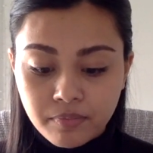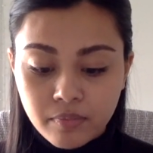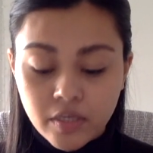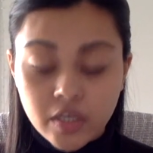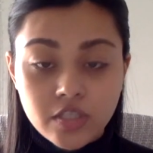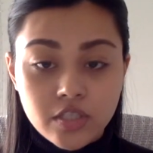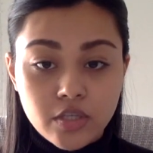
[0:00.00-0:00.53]

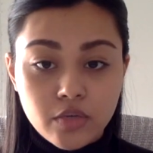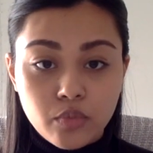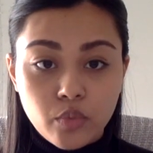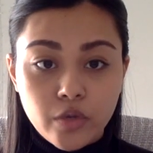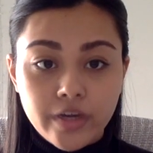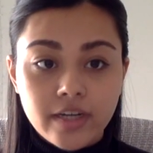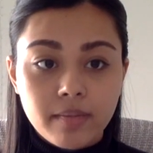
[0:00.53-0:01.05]
because they're
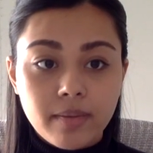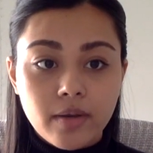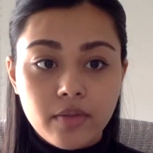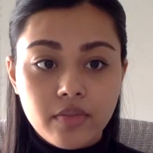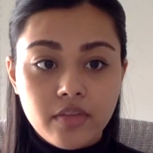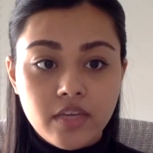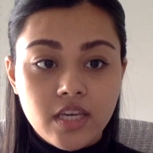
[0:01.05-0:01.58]
worried about
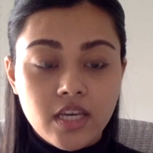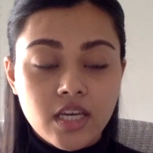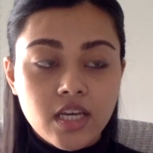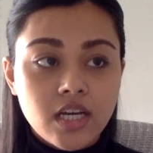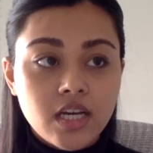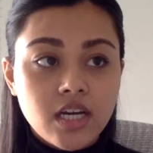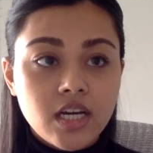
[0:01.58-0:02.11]
the
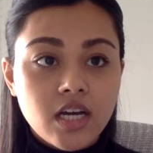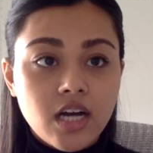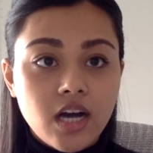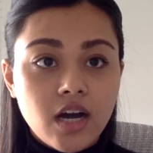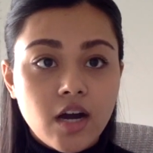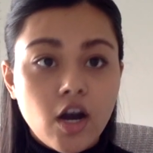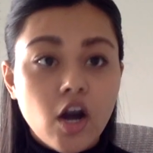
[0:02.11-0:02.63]

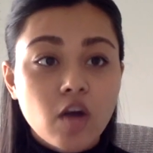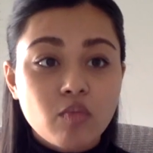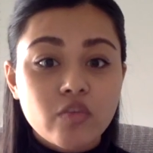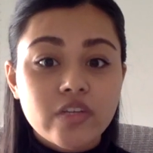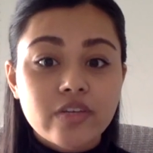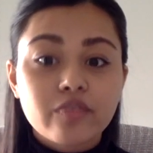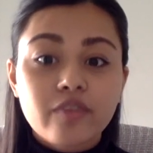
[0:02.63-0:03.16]

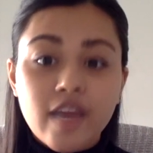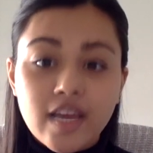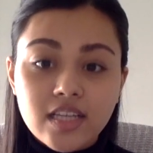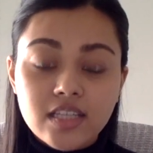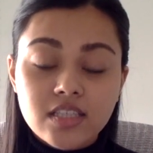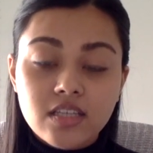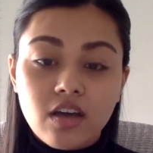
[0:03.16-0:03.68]
harmful
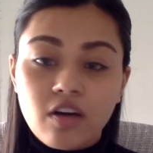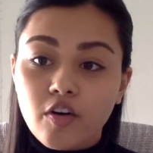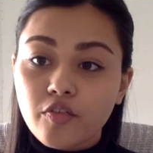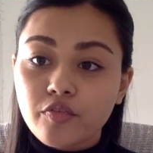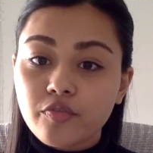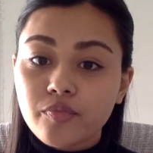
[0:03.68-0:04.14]
effects of